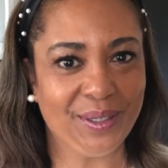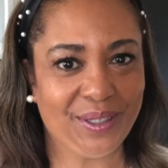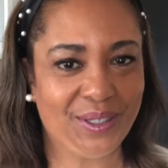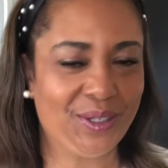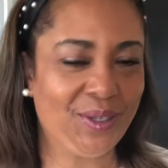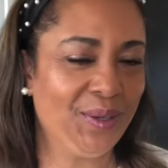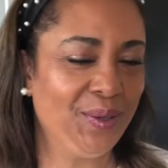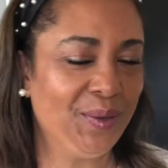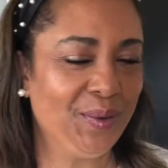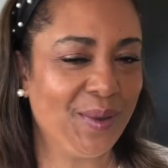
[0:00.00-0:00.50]

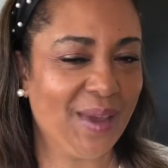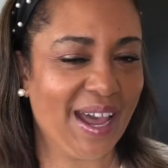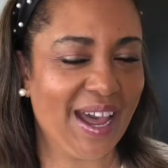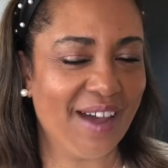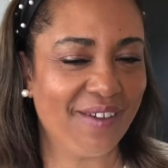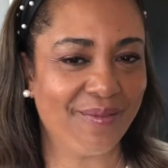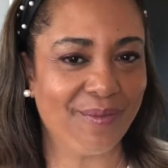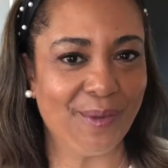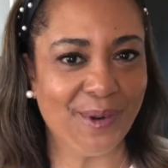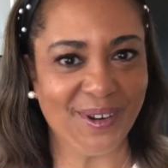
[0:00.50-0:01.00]
to
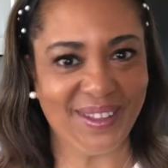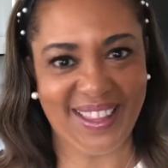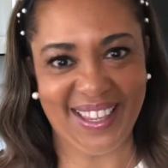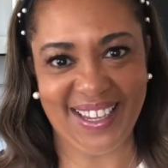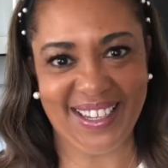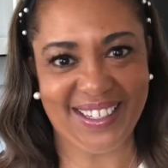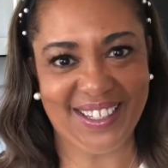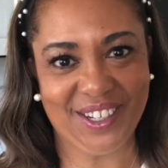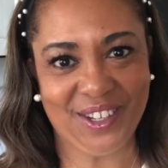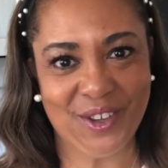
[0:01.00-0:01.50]
have more
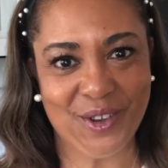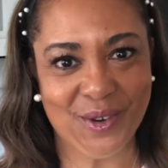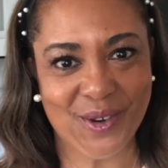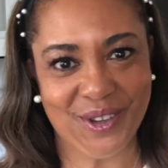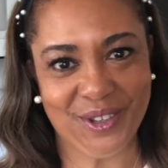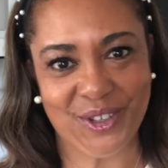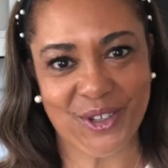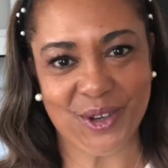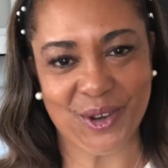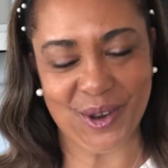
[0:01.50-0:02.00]
things than you
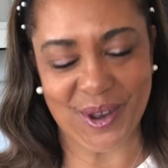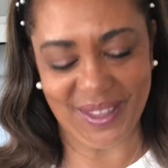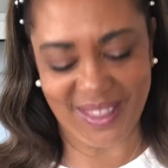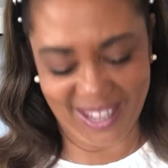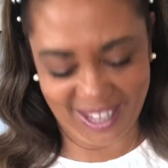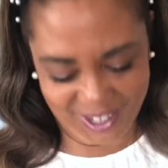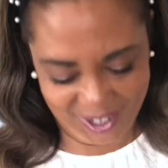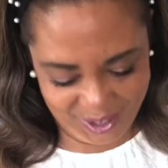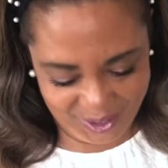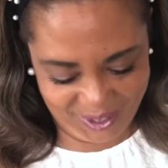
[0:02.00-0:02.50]
enjoyed
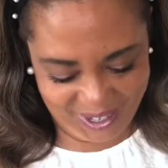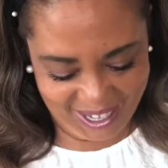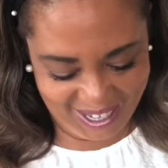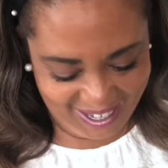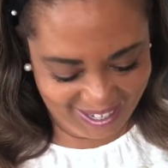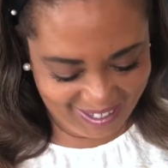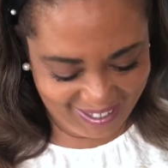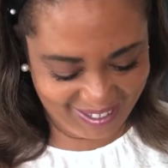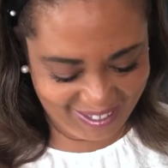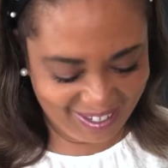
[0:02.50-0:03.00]
that you
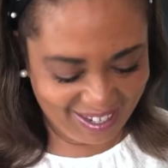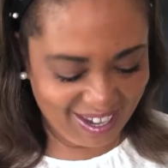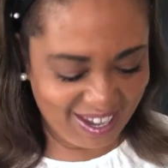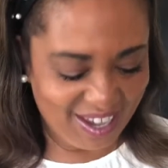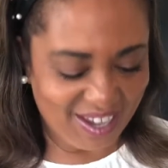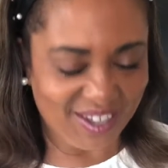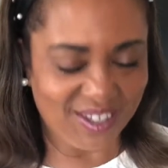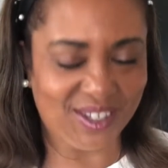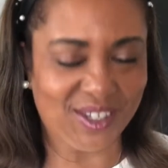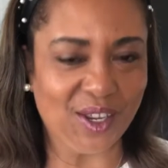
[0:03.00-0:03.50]
didn't.
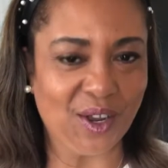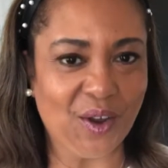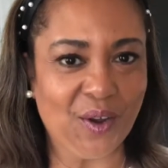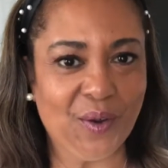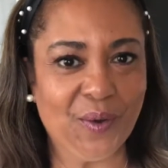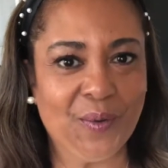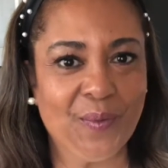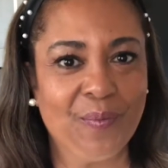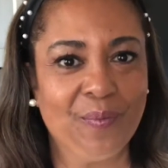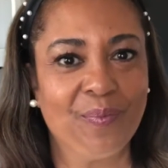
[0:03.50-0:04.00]

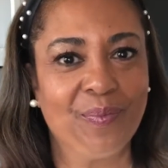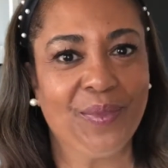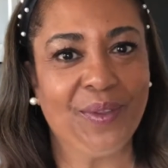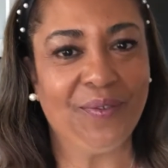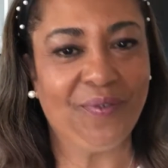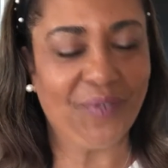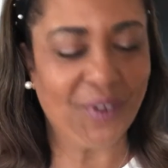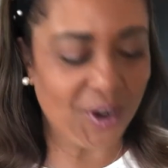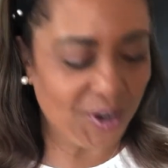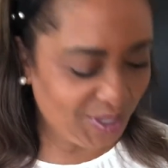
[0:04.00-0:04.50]
So the
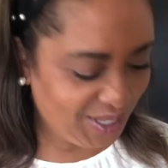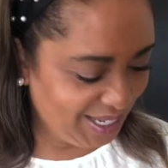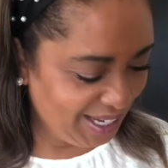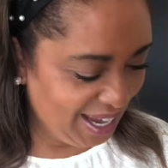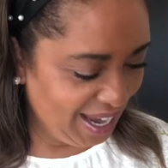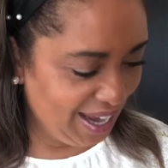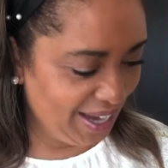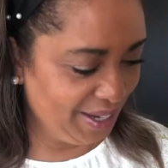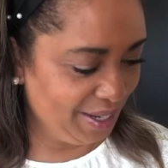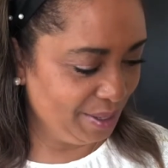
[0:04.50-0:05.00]
first
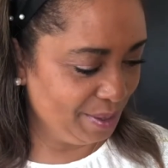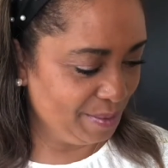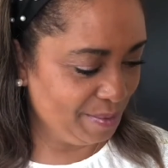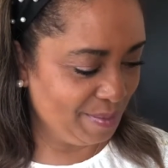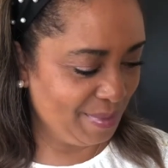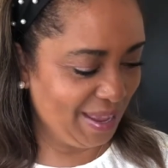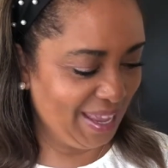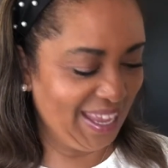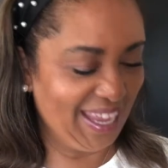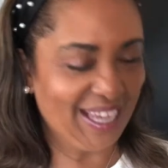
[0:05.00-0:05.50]

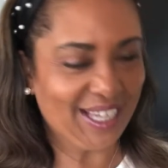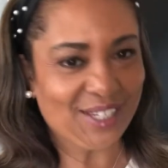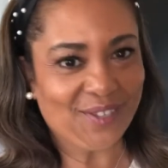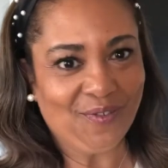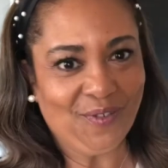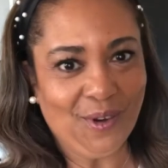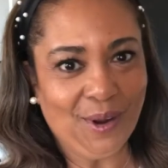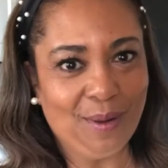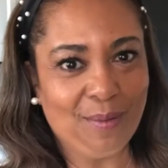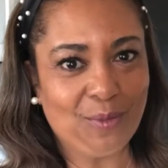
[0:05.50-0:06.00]
item is
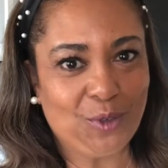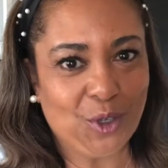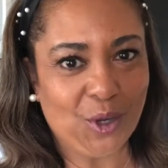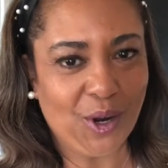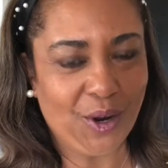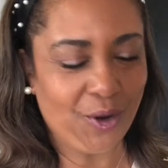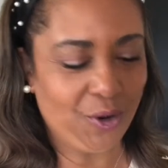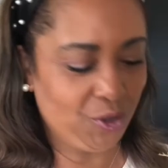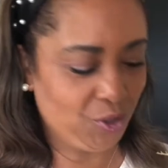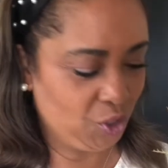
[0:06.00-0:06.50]
from
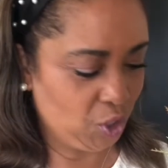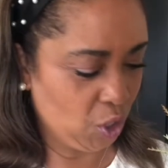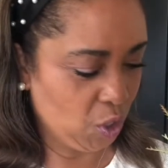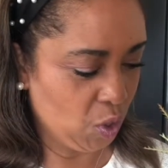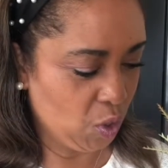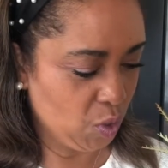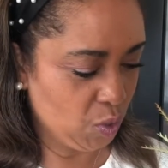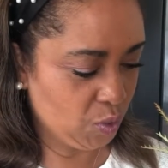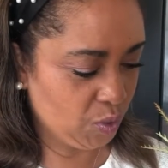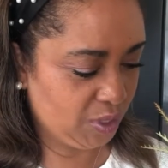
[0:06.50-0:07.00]
Trader
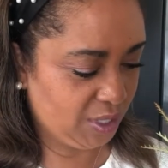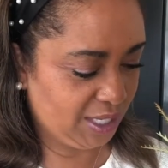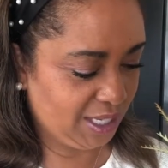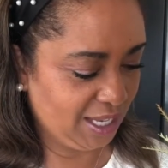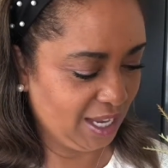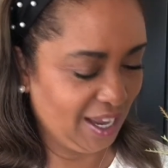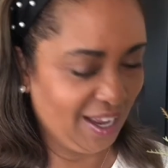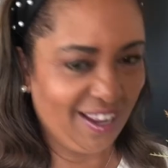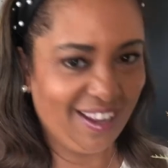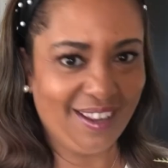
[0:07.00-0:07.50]
Joe's.
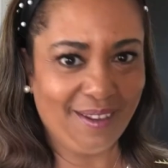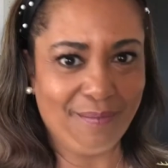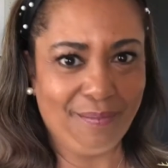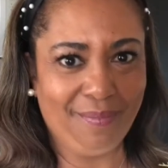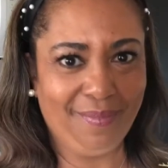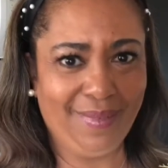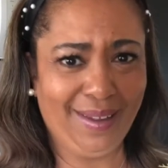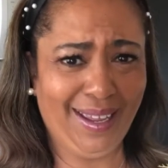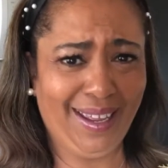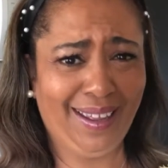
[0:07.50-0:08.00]

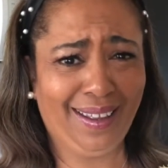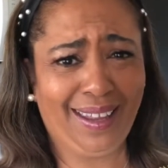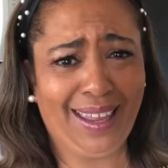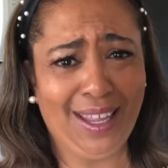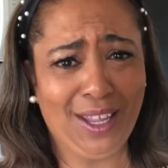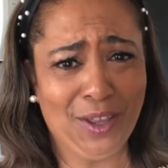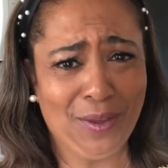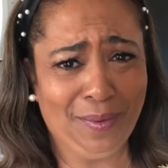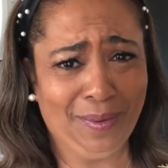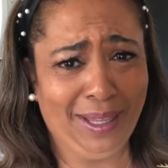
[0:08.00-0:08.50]

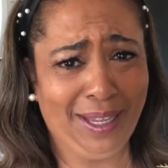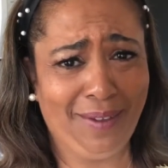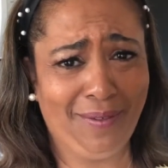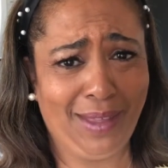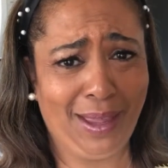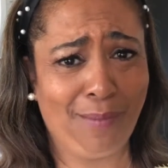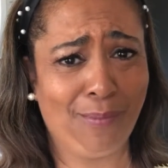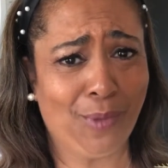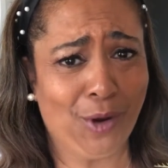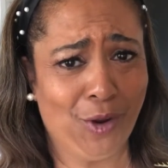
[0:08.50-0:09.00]
Can you believe
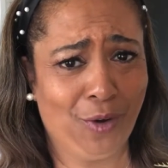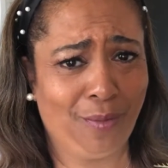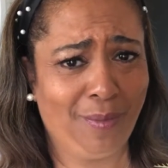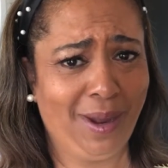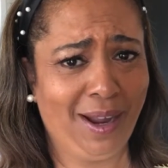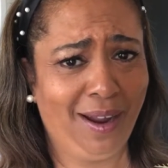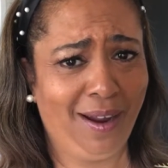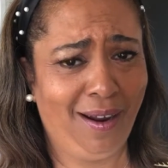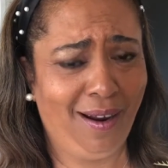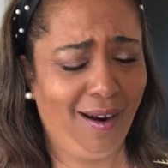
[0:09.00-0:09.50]
they broke
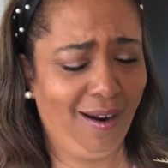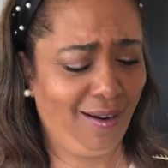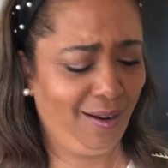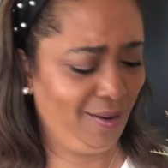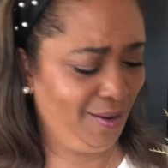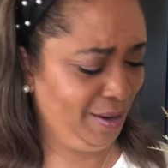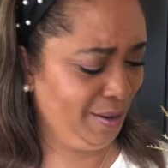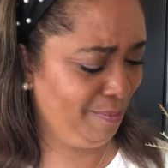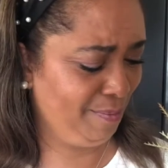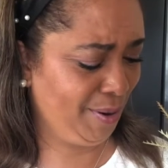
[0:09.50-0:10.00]
my heart
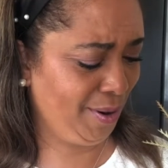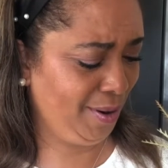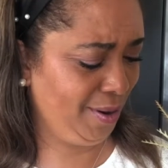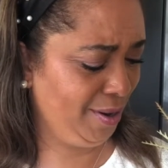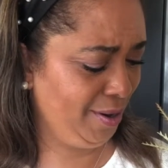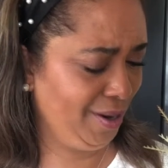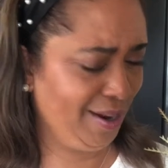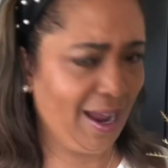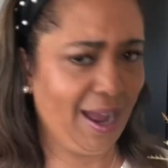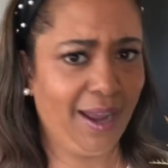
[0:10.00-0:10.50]
on
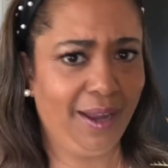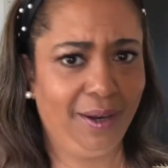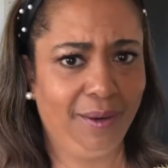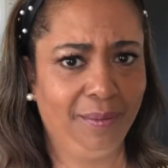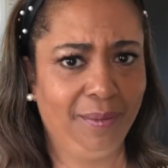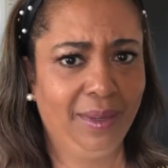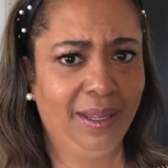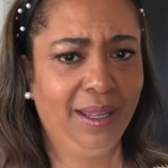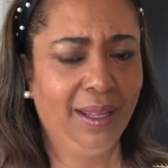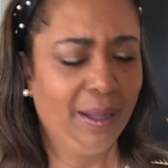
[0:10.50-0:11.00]
an
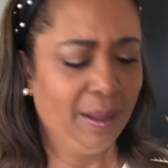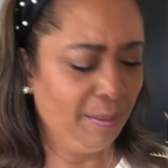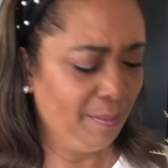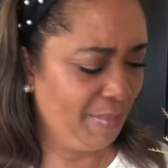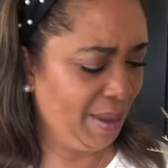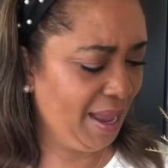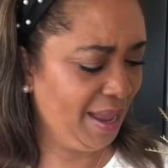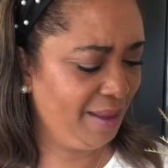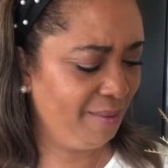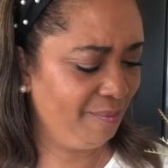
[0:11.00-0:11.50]
item?
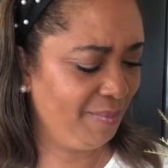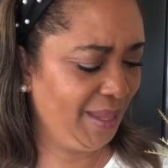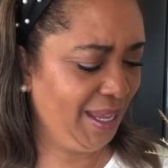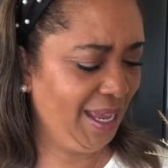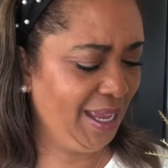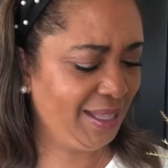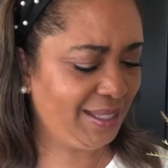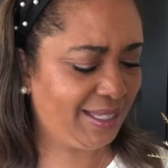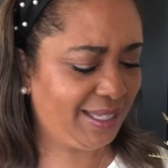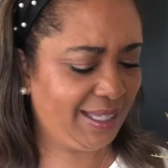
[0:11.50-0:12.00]
But
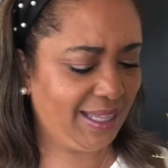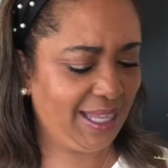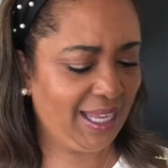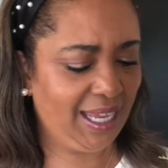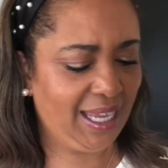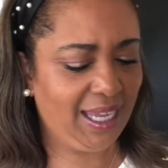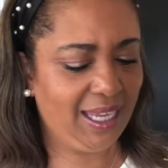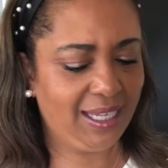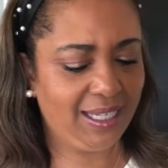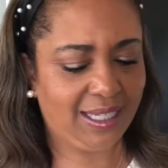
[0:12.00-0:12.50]
it's
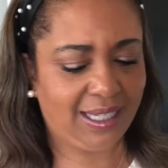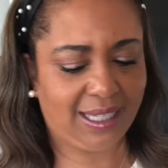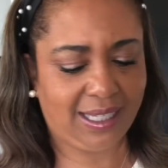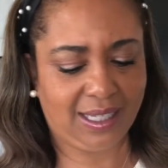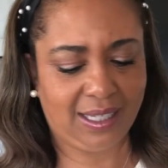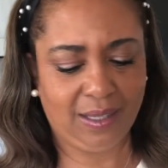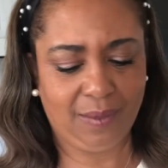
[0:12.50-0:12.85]
these,